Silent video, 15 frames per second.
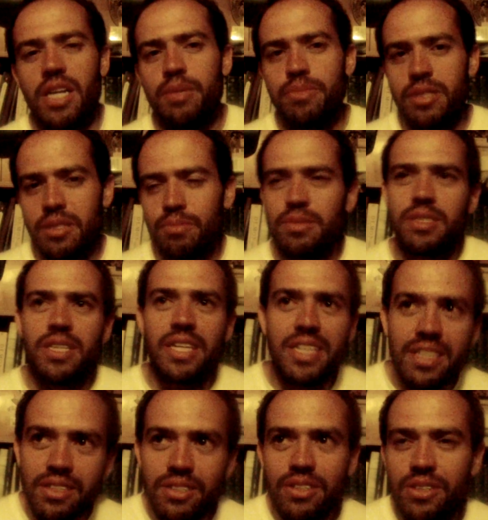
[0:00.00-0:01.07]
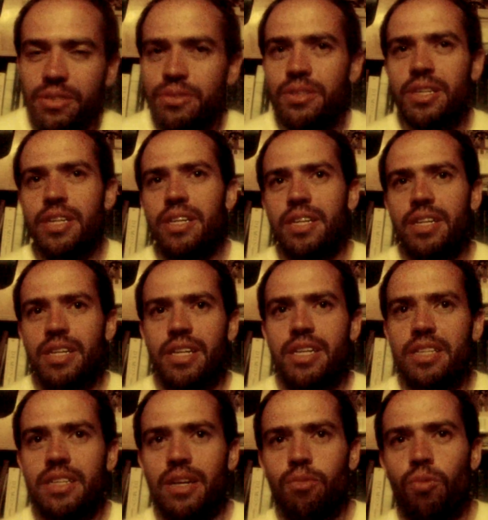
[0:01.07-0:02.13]
communism. It's like, no.
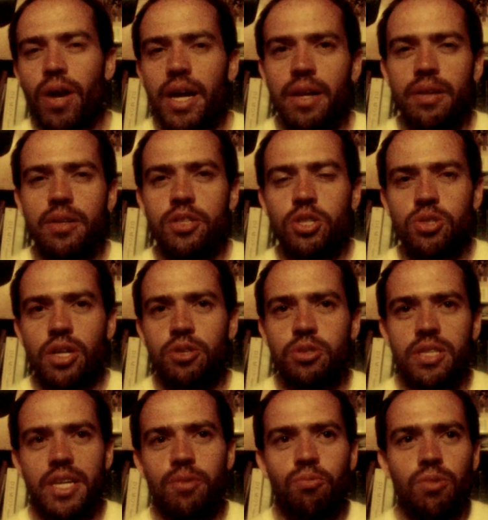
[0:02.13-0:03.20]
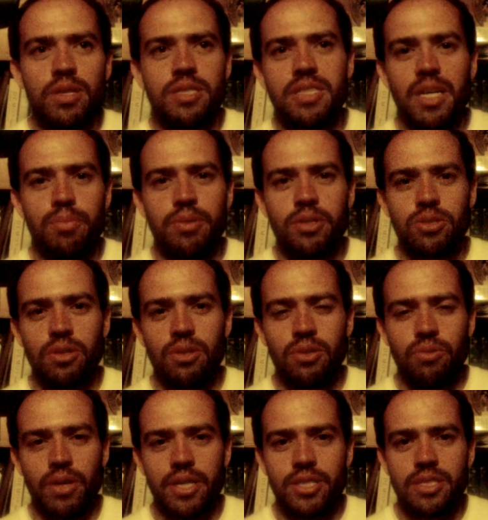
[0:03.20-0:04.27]
Why? Just because you take one step in a certain
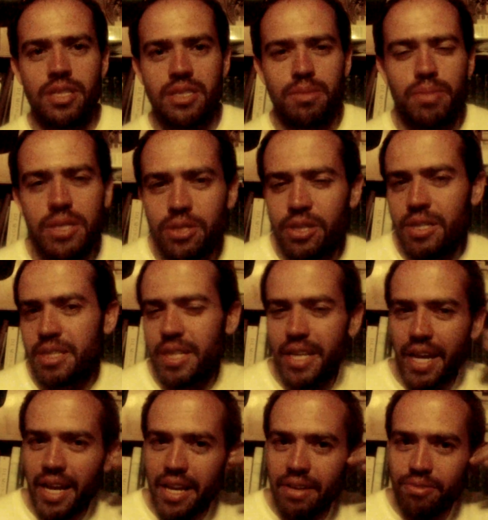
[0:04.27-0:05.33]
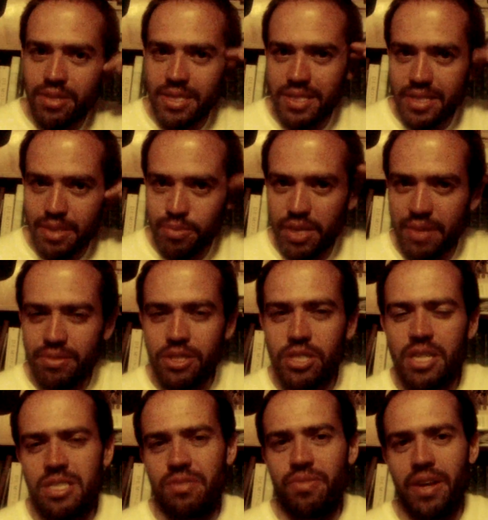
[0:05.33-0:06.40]
direction doesn't mean you're going to take every step. You have to
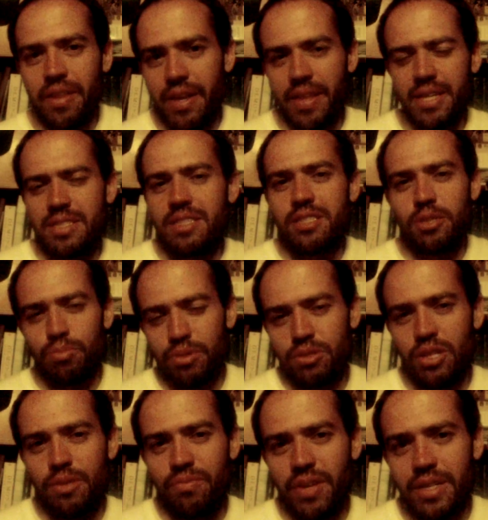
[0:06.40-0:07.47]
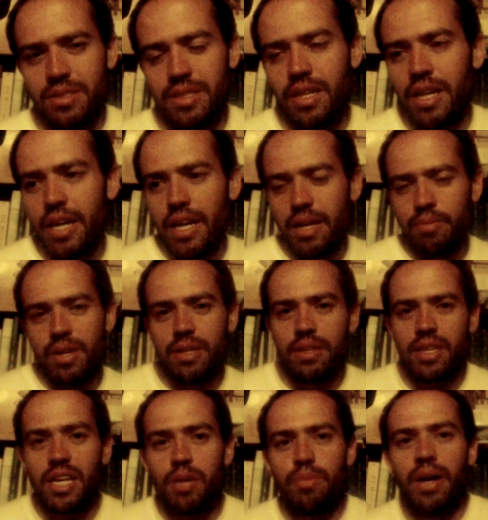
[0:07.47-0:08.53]
justify that. That's the slippery slope fallacy. But the
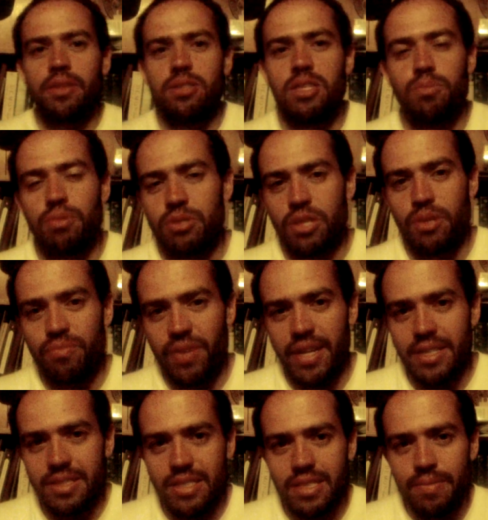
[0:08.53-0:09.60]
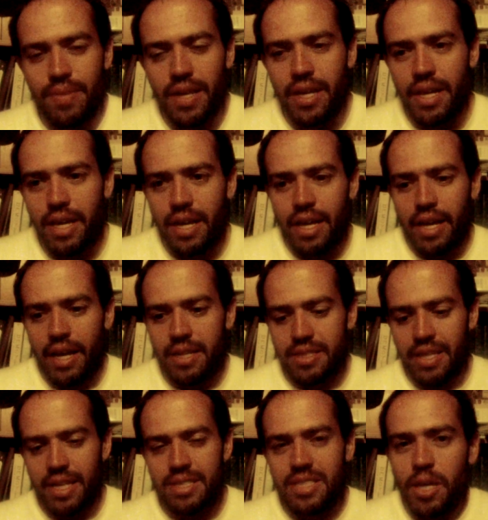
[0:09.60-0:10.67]
thing about the slippery slope fallacy
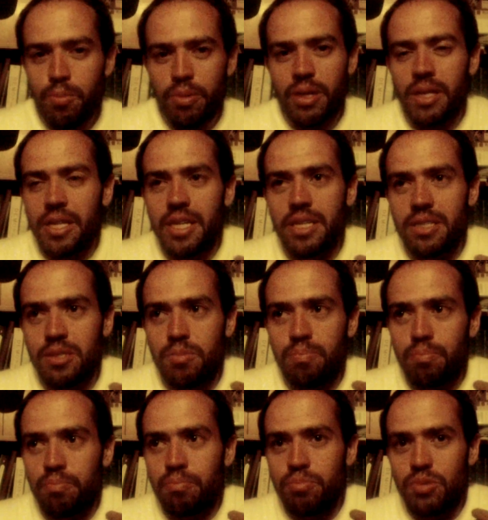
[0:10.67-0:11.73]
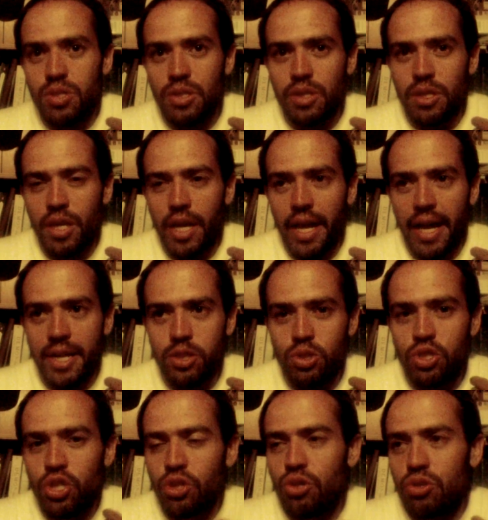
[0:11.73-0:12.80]
is that it typically
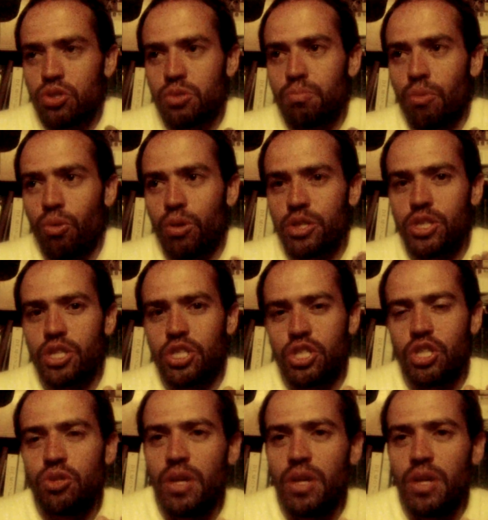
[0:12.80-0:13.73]
it's used more just